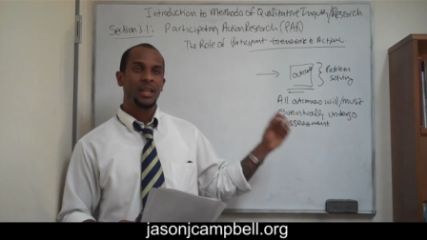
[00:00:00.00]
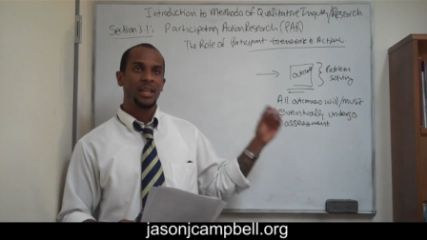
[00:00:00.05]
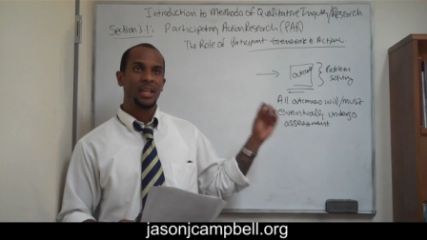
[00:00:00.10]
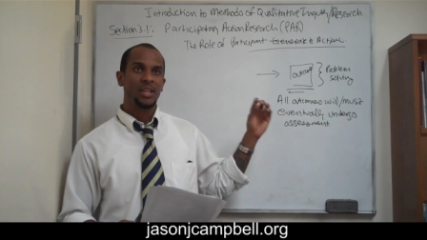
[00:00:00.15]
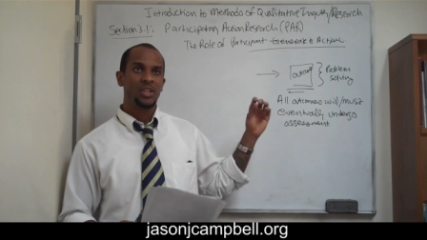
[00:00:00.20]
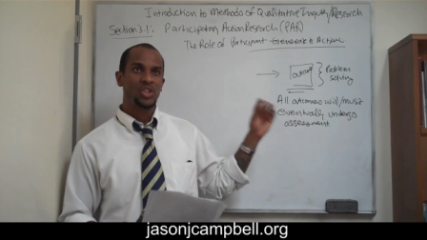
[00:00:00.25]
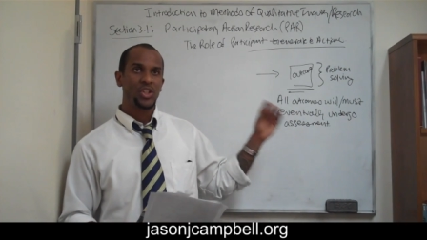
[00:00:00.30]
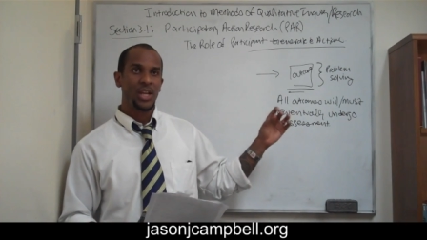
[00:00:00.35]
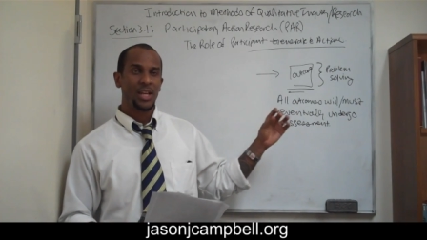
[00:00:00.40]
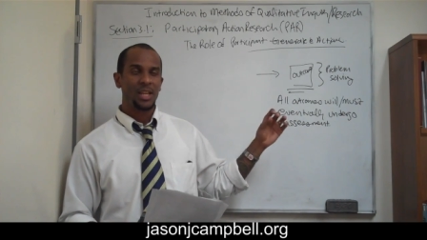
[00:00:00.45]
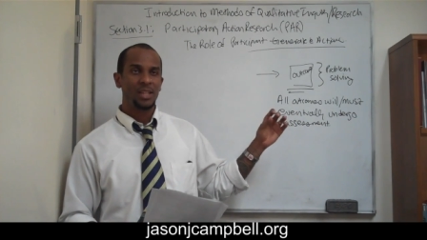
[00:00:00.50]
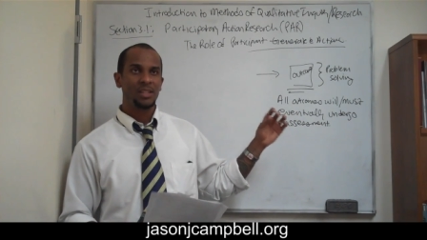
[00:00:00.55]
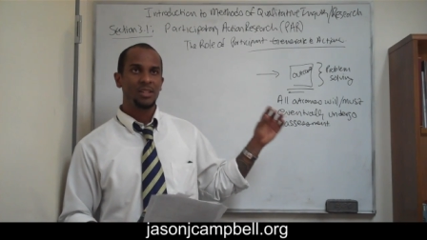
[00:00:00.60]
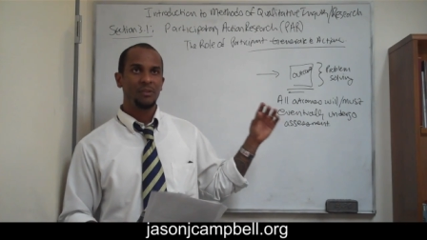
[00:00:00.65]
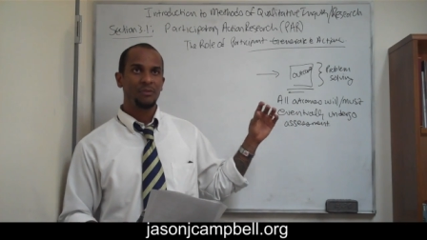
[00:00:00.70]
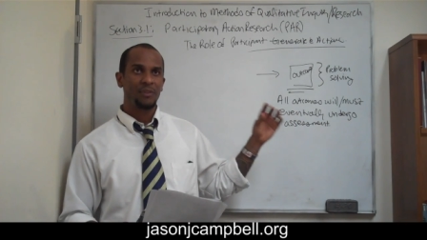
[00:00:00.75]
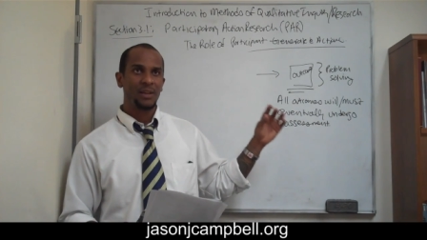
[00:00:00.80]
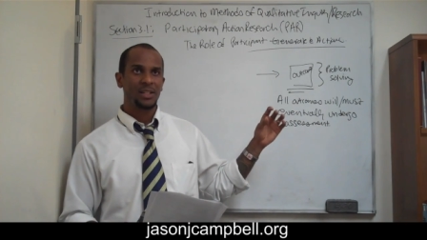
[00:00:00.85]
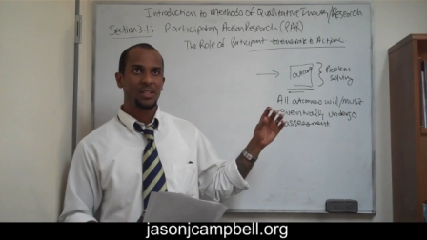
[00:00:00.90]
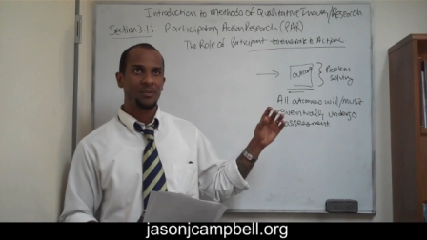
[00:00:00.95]
And checking the
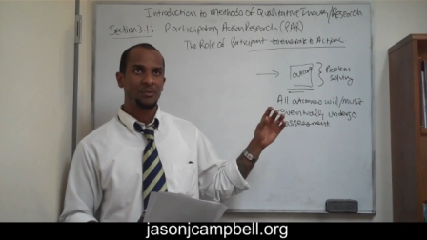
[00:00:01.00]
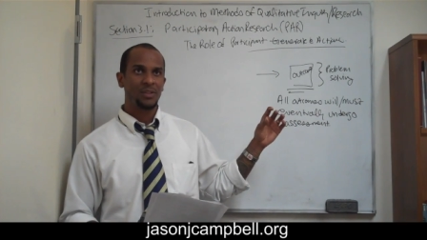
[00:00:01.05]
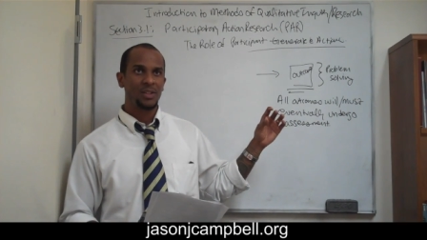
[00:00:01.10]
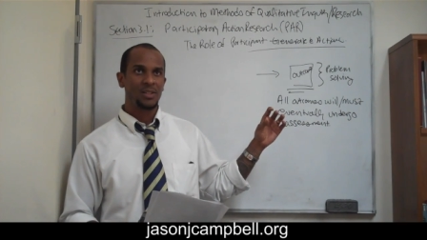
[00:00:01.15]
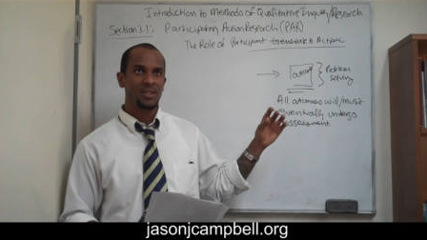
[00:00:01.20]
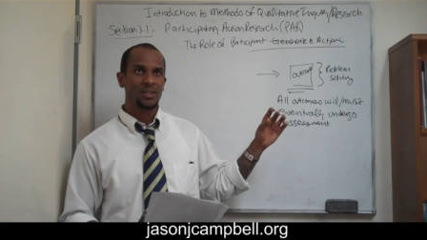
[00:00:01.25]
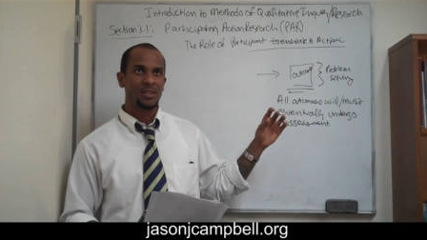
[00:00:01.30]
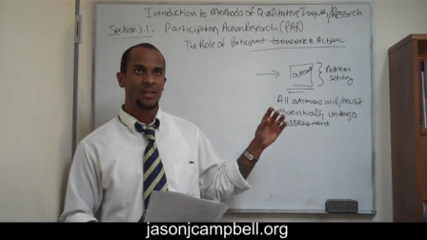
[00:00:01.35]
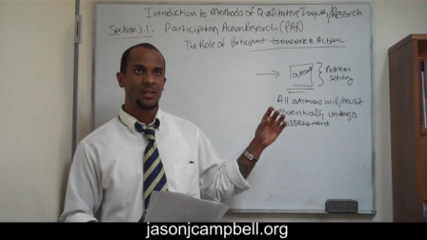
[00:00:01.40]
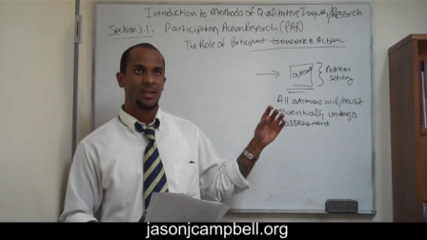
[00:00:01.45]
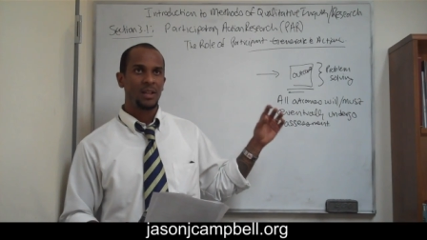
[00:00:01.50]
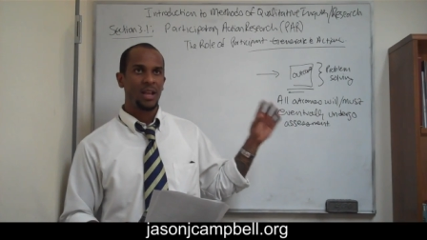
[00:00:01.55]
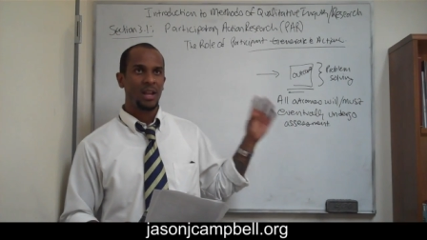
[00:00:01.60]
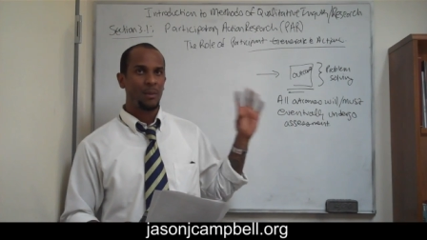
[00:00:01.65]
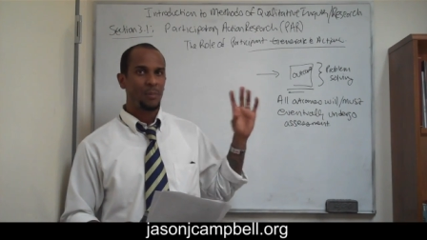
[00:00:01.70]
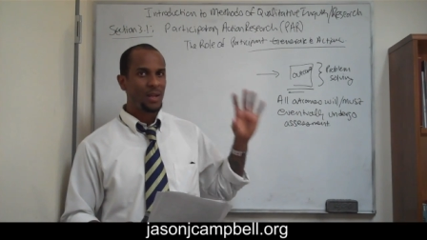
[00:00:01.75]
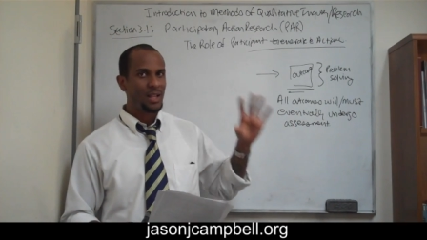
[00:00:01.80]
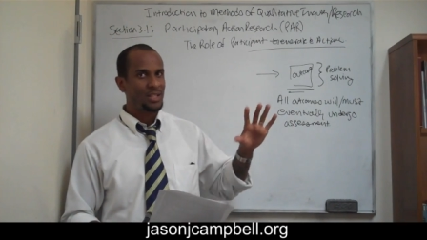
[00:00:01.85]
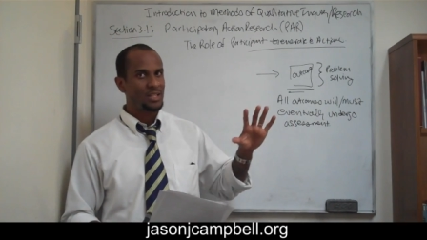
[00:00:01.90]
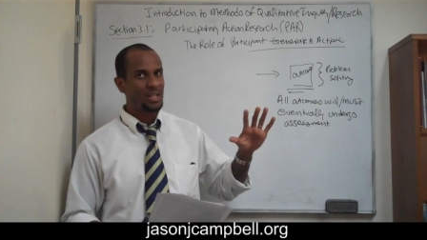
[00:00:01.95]
effectiveness, and I
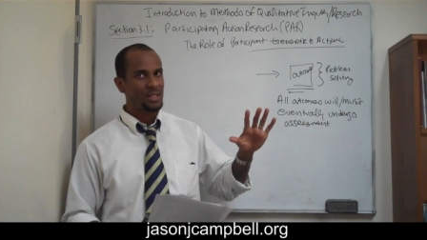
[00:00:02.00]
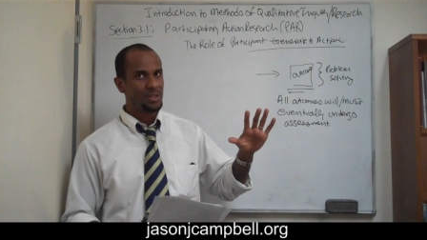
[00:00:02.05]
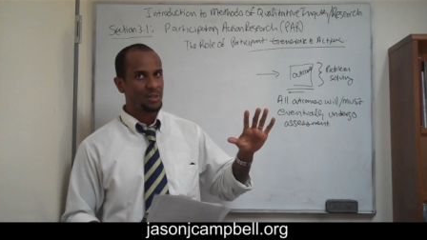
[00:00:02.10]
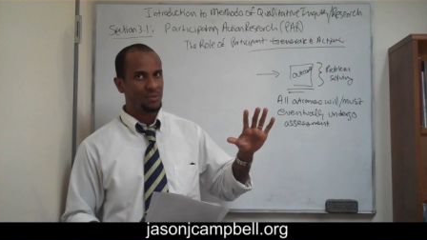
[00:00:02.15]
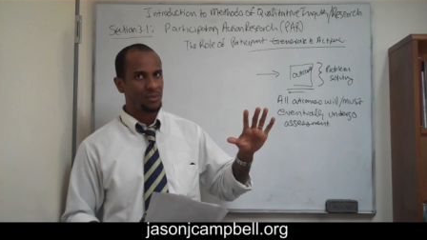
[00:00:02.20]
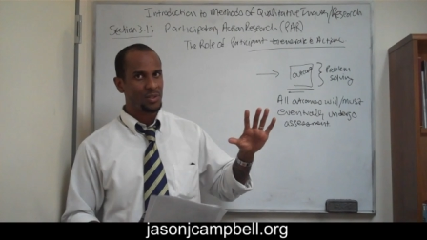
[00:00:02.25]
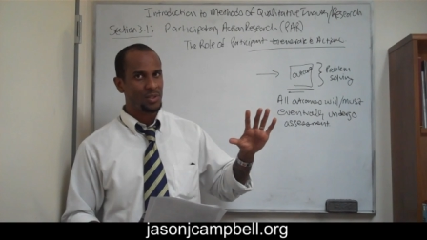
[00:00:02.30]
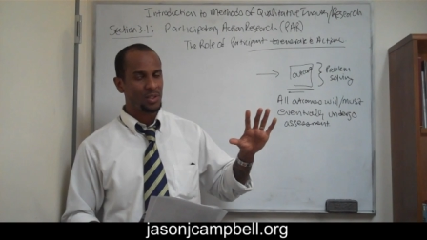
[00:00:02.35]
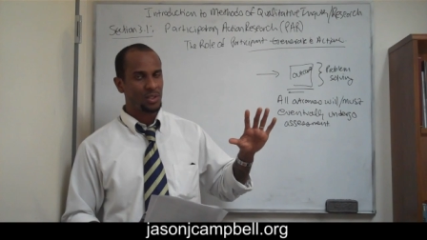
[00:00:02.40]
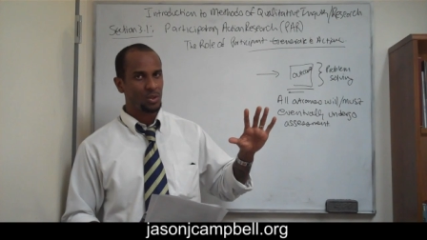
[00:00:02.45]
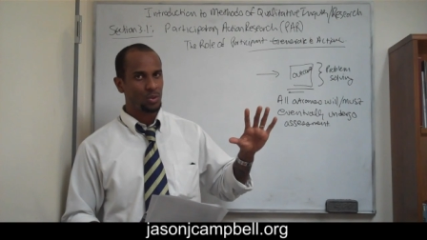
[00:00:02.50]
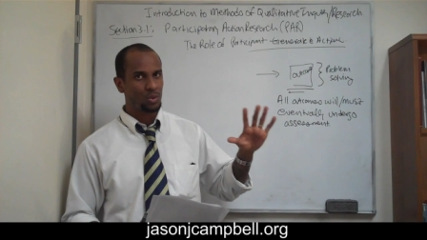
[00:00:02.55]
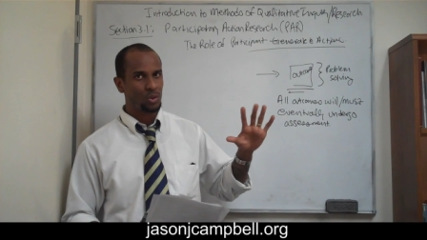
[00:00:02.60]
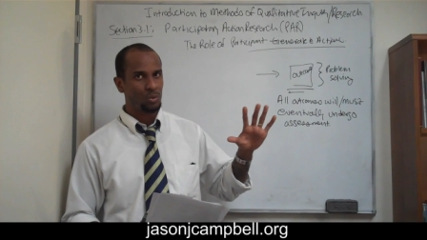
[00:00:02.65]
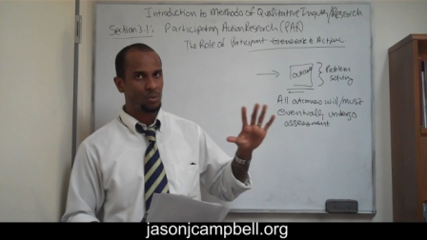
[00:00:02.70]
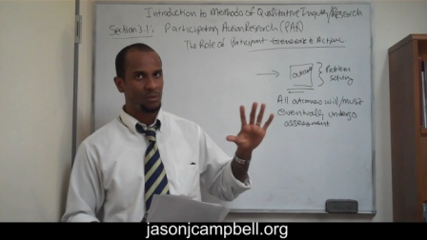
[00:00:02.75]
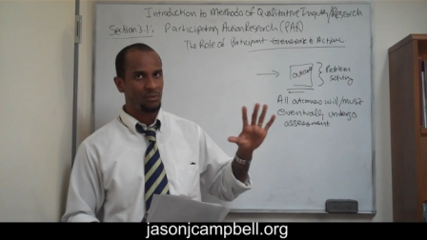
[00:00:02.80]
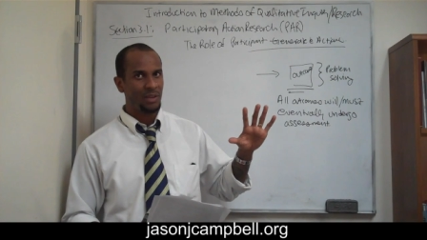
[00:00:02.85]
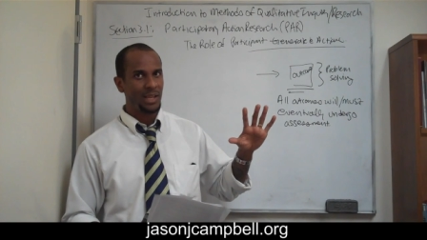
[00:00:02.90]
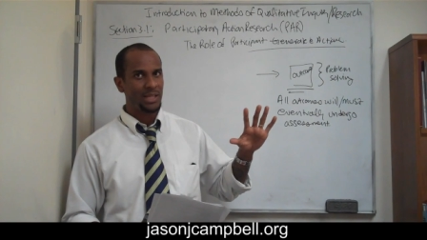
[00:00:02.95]
apologize if it's a little
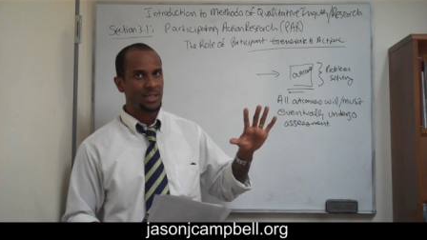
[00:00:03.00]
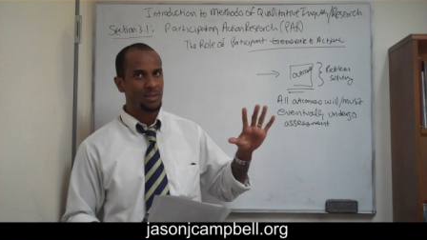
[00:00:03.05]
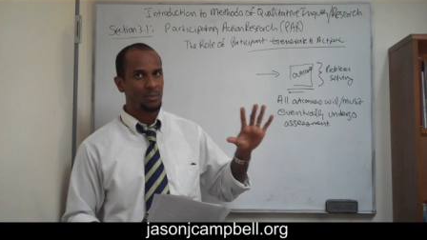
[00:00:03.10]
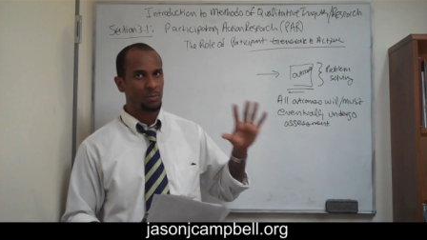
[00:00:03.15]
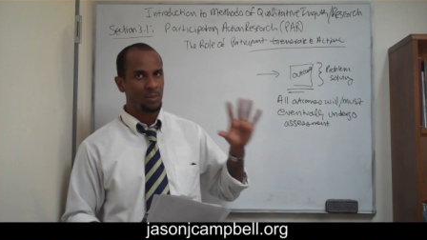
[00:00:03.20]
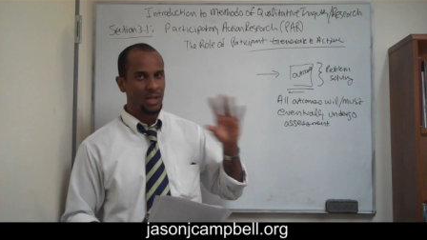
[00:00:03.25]
too advanced,